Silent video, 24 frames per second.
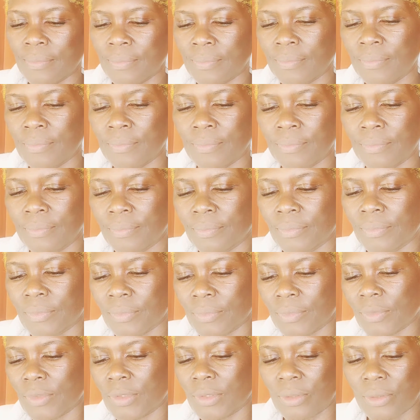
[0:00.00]

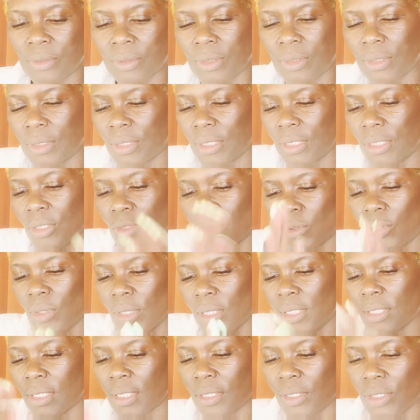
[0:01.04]
Oh, these
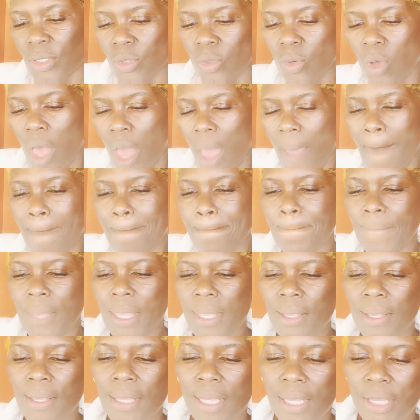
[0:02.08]
oils are so
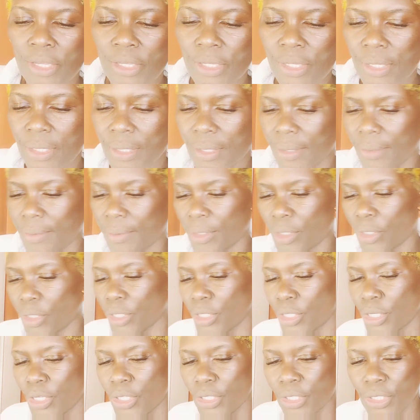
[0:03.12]

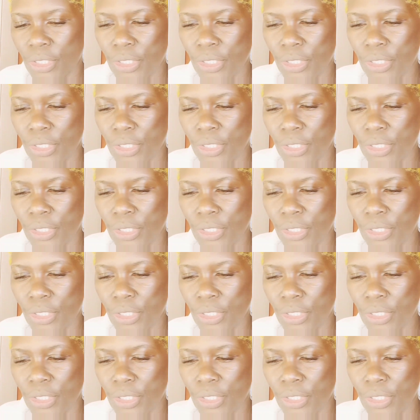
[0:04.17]
good.